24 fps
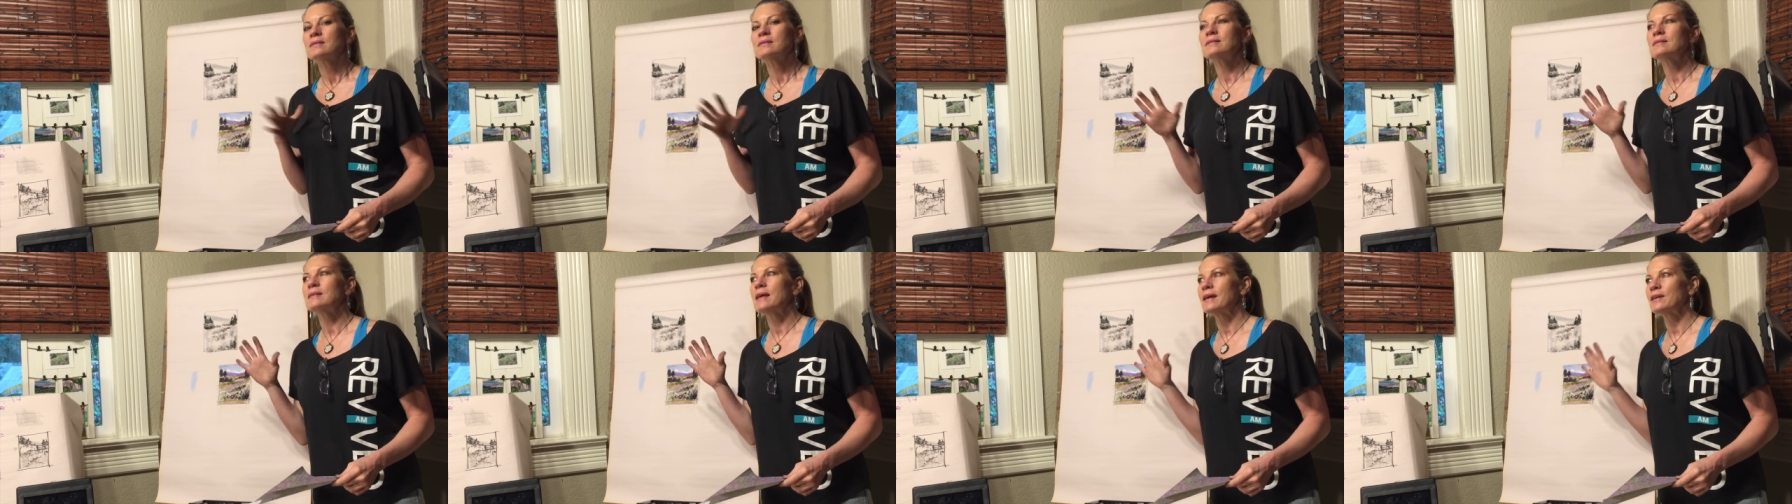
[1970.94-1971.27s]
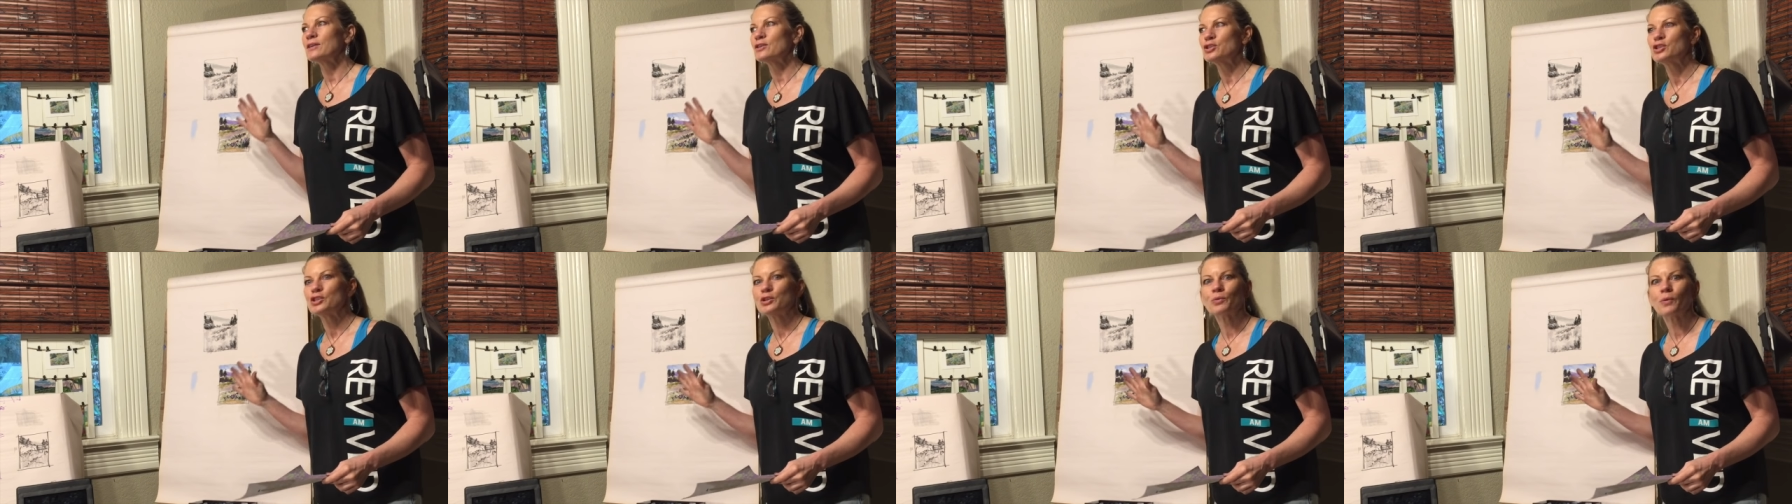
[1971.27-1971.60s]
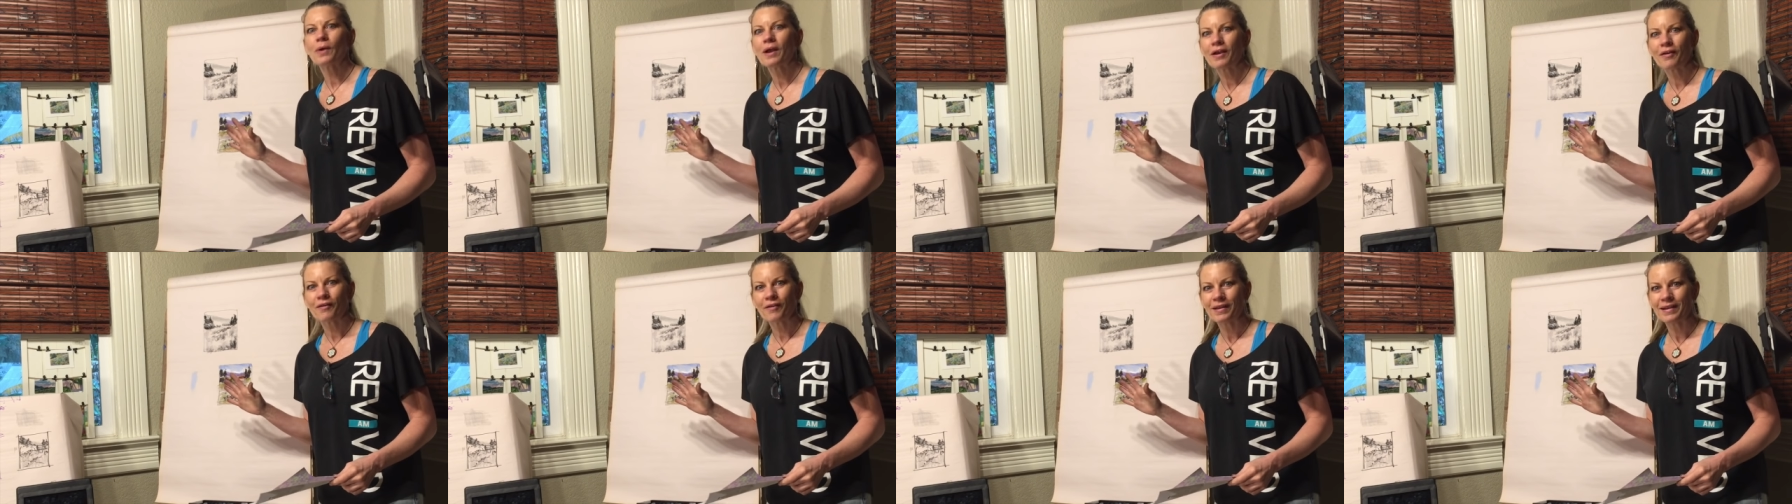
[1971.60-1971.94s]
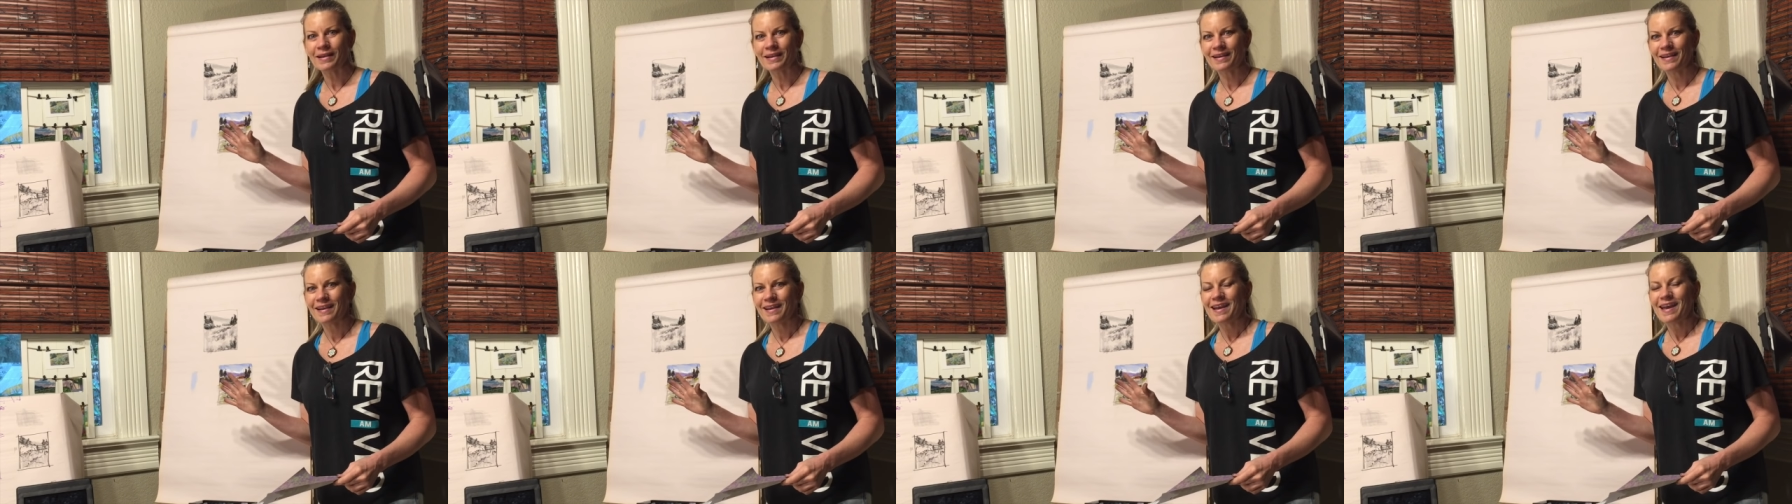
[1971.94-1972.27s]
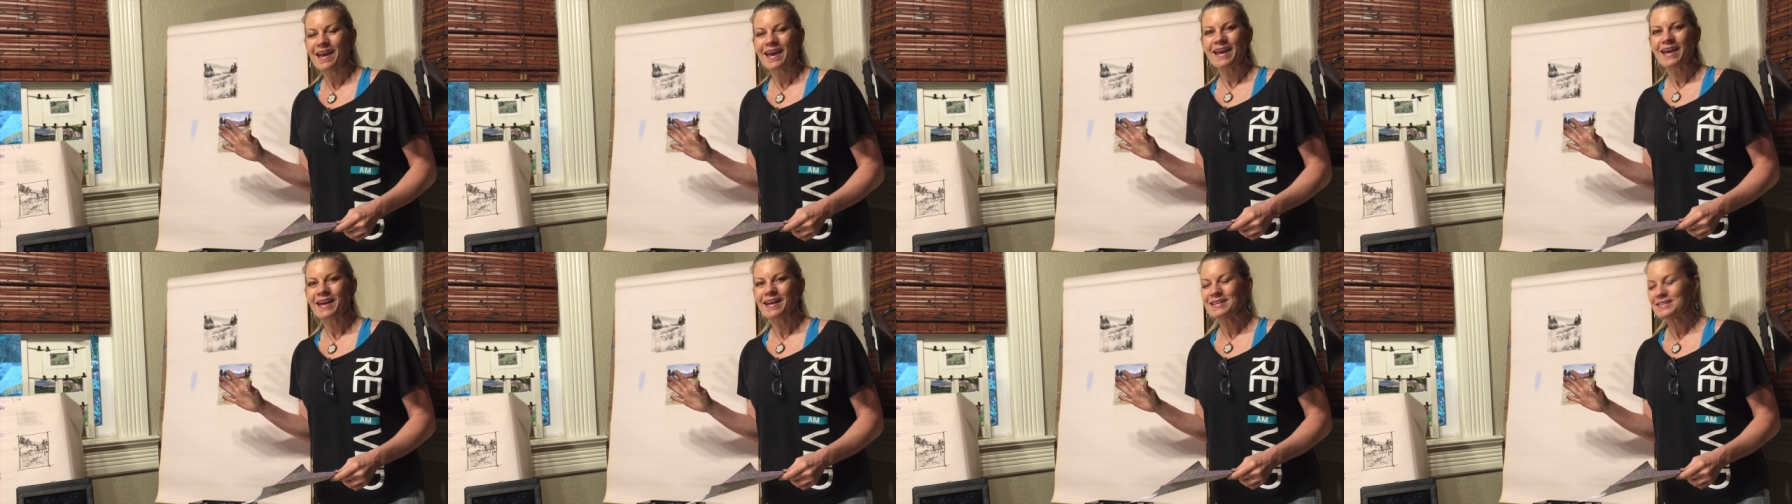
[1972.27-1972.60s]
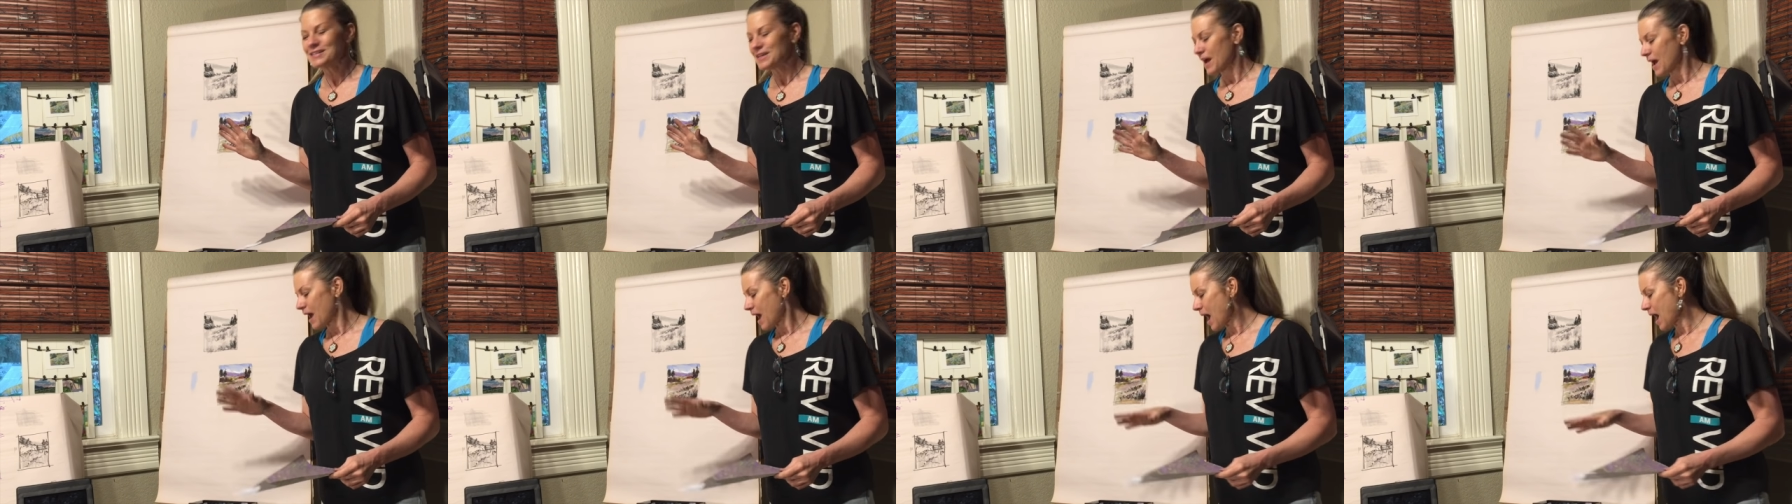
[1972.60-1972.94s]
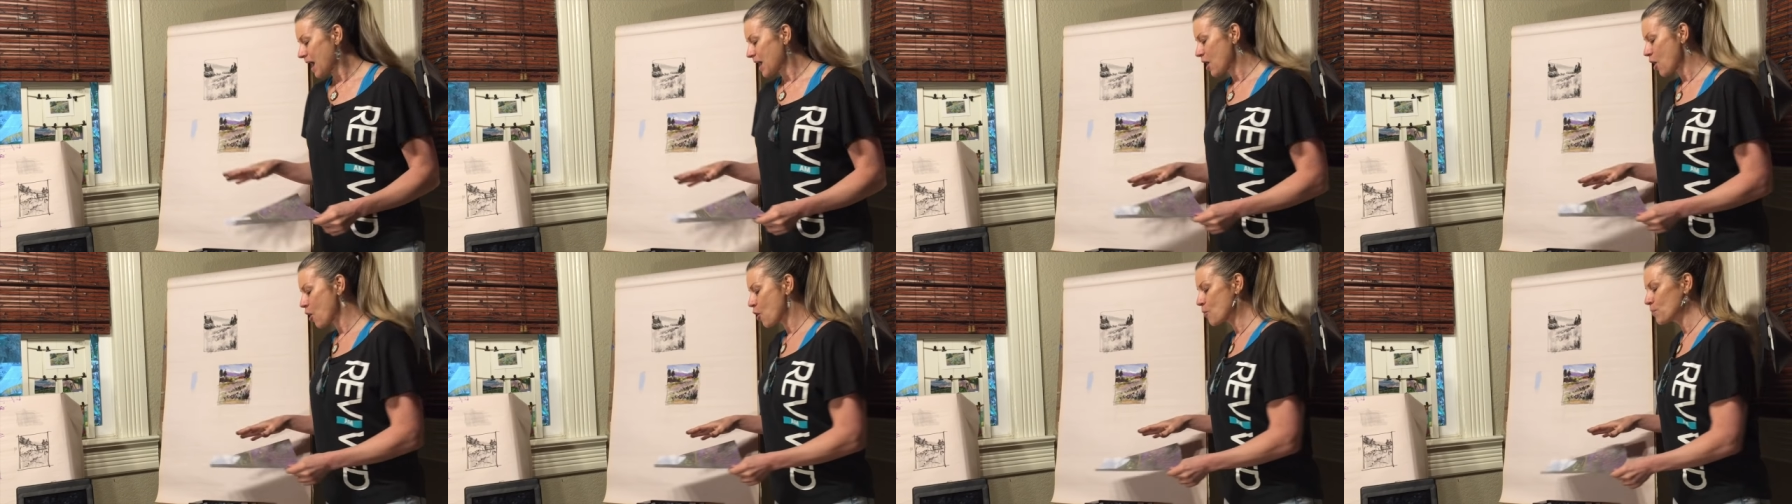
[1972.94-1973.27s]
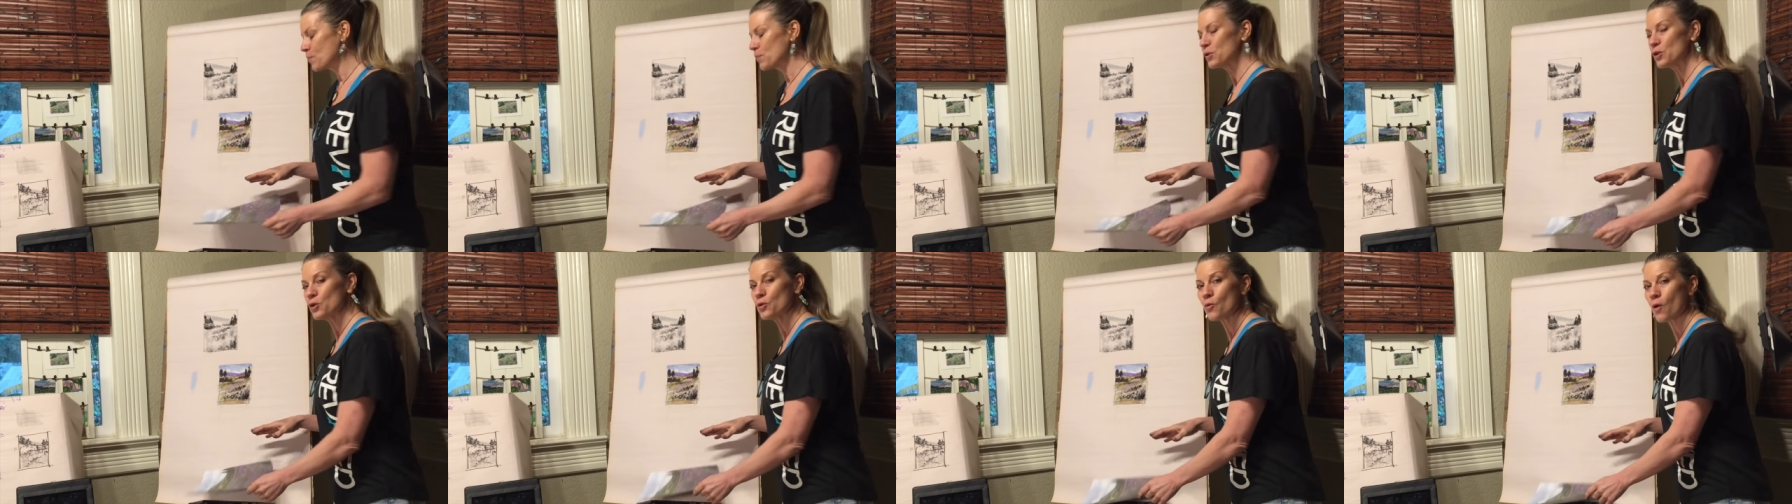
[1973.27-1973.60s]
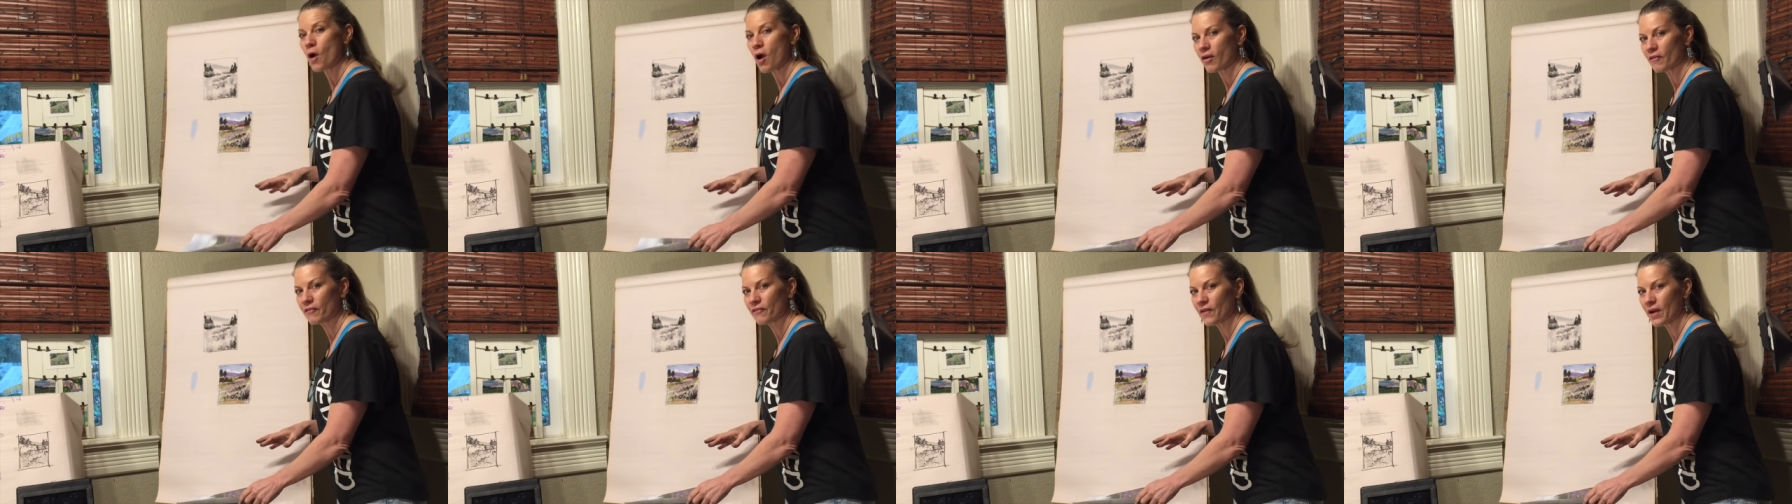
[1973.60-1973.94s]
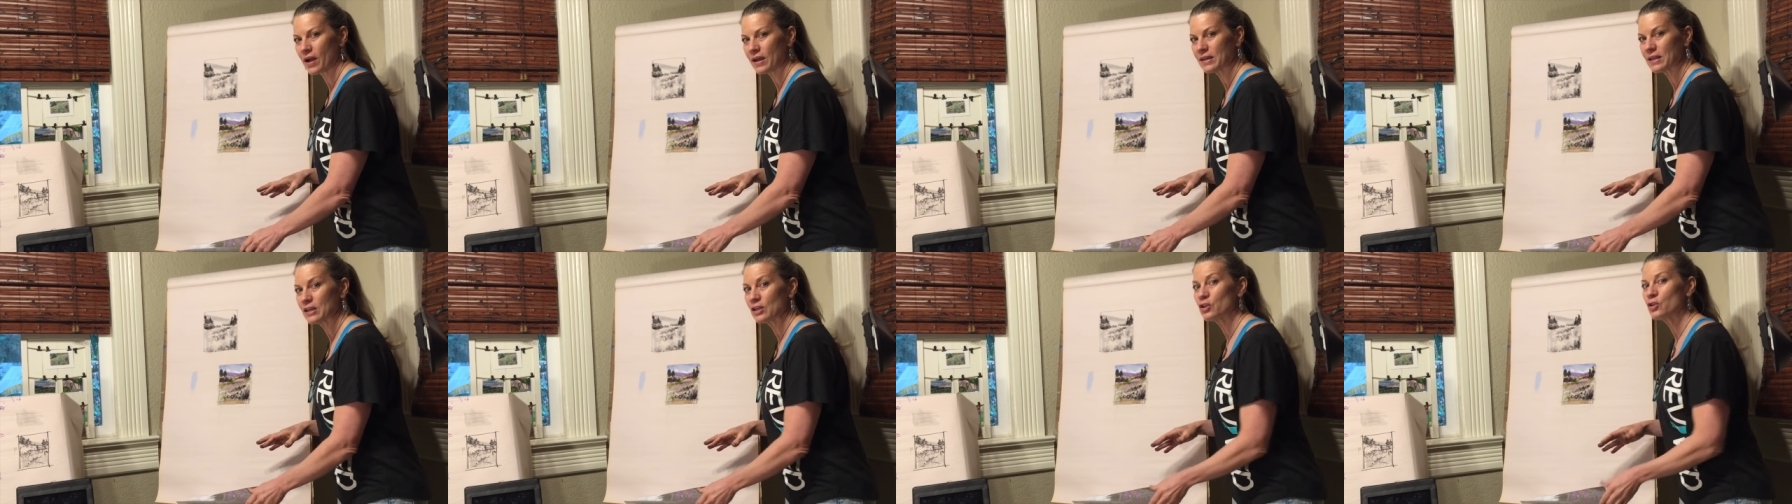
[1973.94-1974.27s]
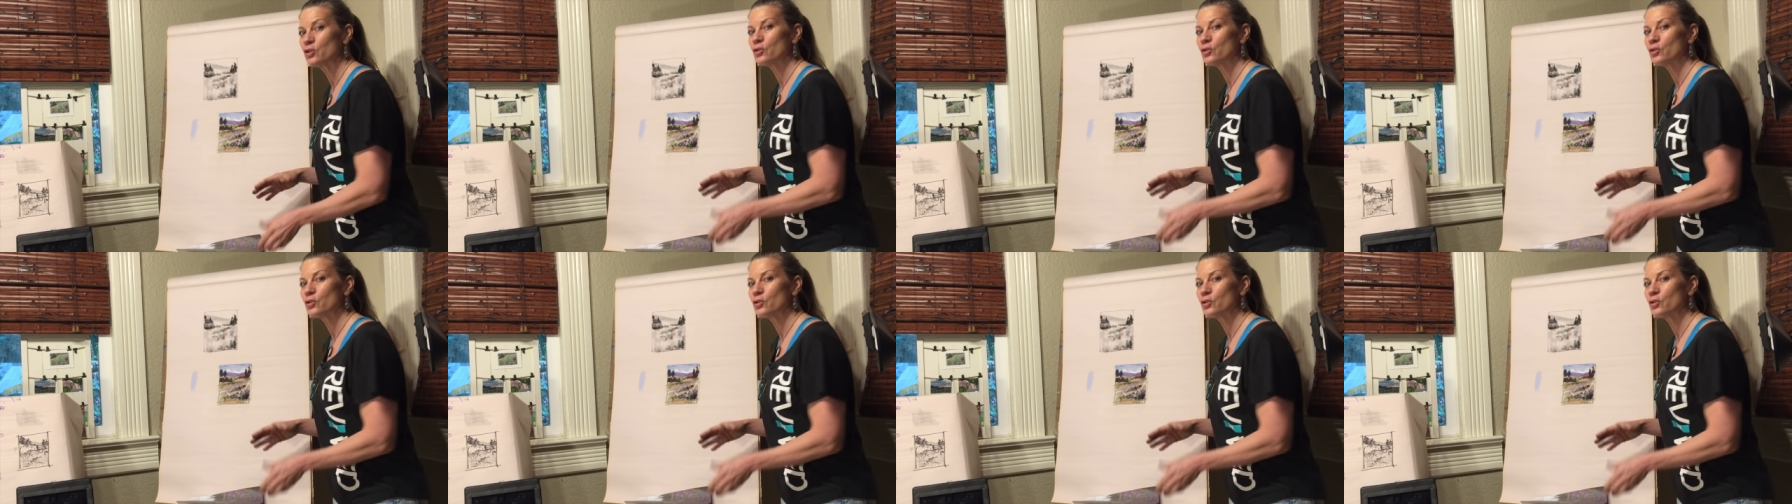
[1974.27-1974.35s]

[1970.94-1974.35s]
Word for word: sanctuary, and I hope you are finding